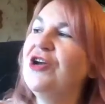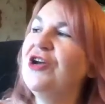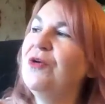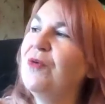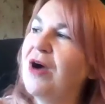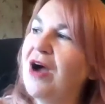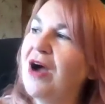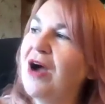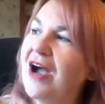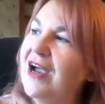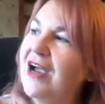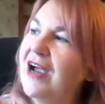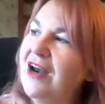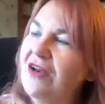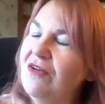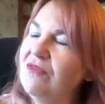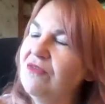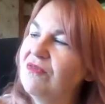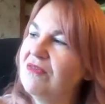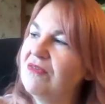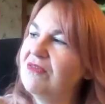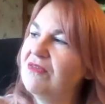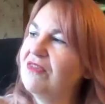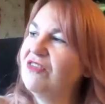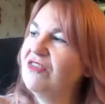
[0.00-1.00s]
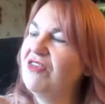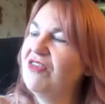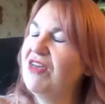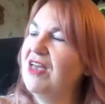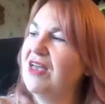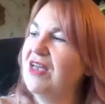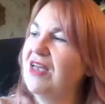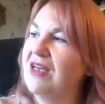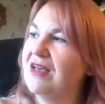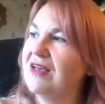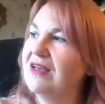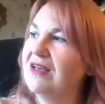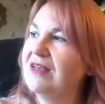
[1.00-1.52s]
you know what? I don't
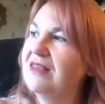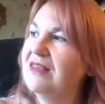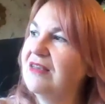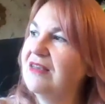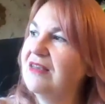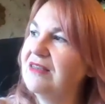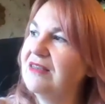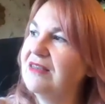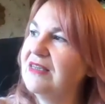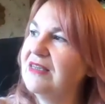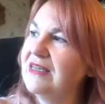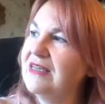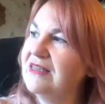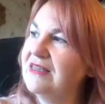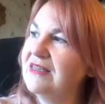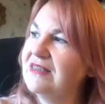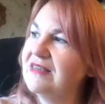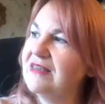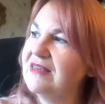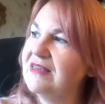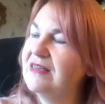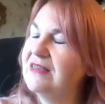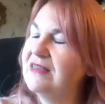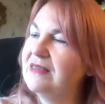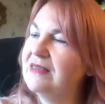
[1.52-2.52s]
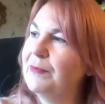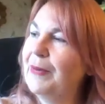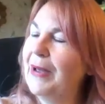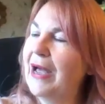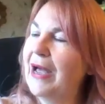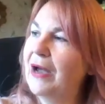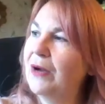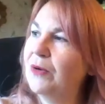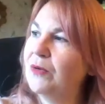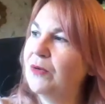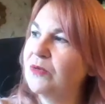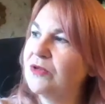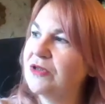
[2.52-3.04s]
think that this is
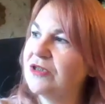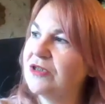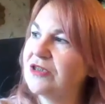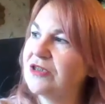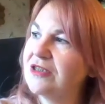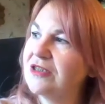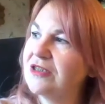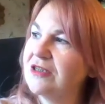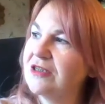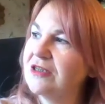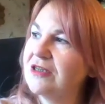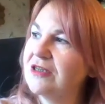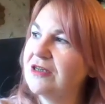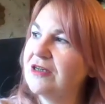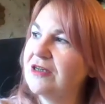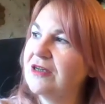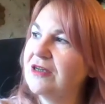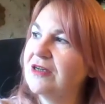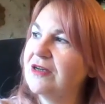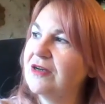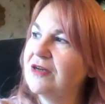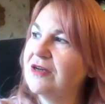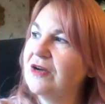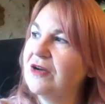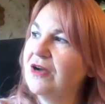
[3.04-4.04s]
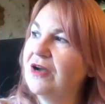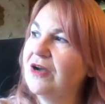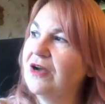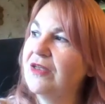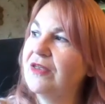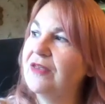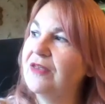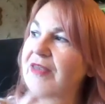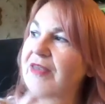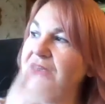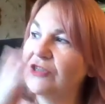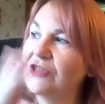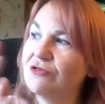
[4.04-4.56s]
about
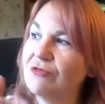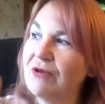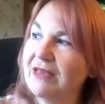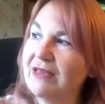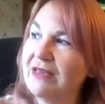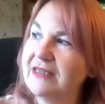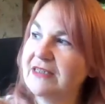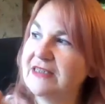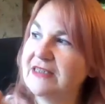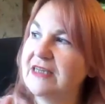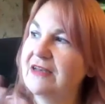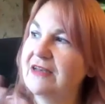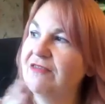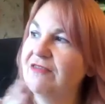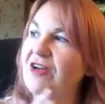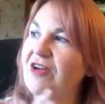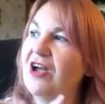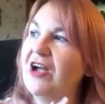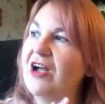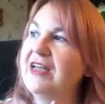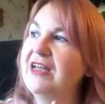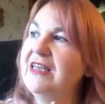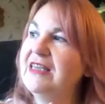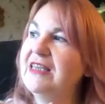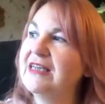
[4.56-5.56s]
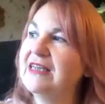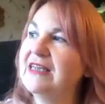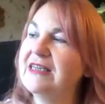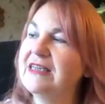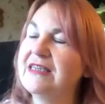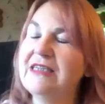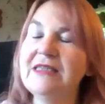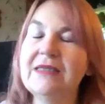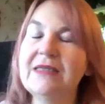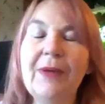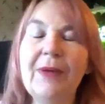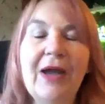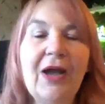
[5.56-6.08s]
this relative. I think
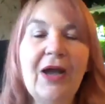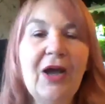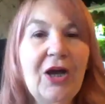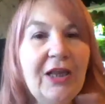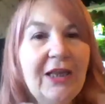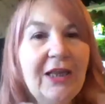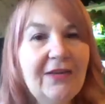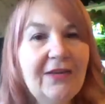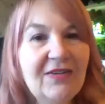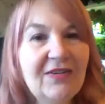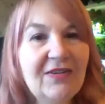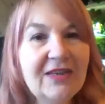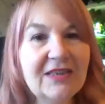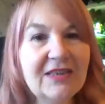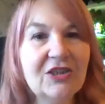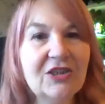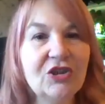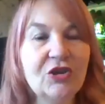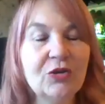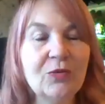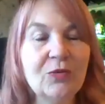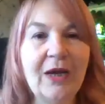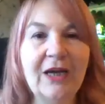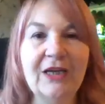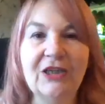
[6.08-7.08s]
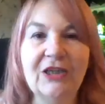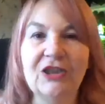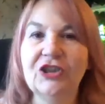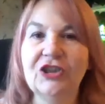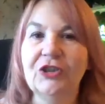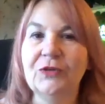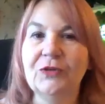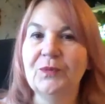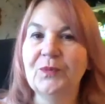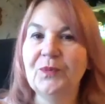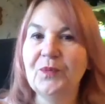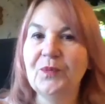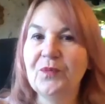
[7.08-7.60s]
this is about her living
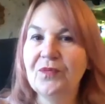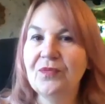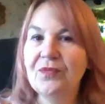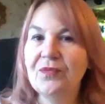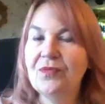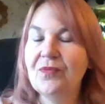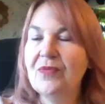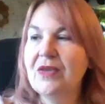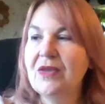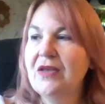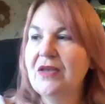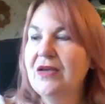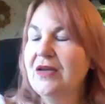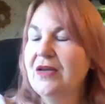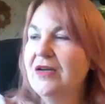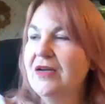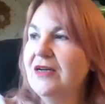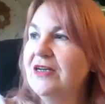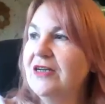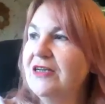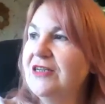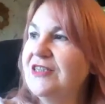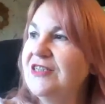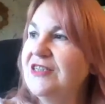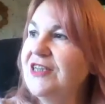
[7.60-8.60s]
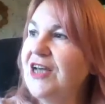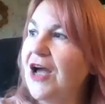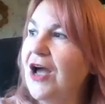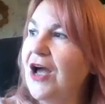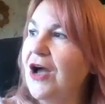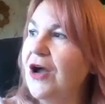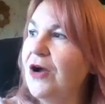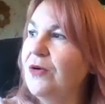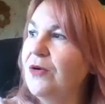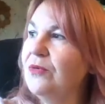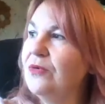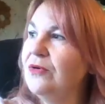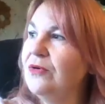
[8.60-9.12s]
situation.
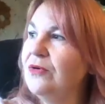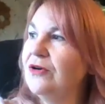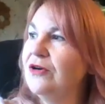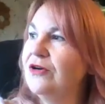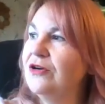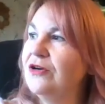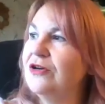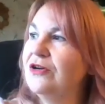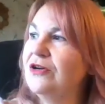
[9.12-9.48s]
So